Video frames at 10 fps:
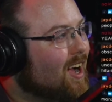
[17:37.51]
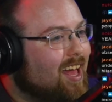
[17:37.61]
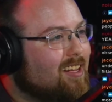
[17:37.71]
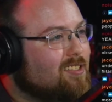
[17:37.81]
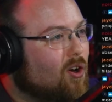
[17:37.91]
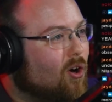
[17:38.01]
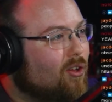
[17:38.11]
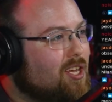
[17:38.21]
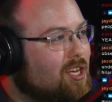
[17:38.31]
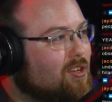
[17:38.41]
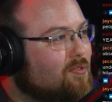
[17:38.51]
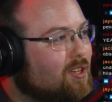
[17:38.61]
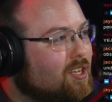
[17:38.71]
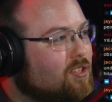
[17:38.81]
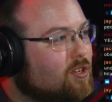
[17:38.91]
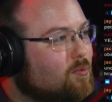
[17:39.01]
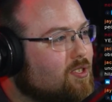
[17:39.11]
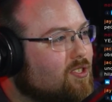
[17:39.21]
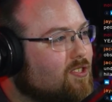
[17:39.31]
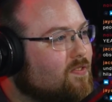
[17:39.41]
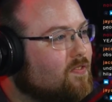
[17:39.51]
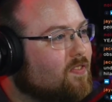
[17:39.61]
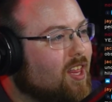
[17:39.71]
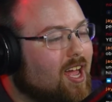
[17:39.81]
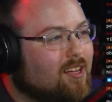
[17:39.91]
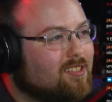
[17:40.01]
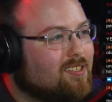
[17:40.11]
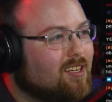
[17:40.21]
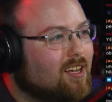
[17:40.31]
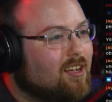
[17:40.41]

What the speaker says: and all he could really do was just flex.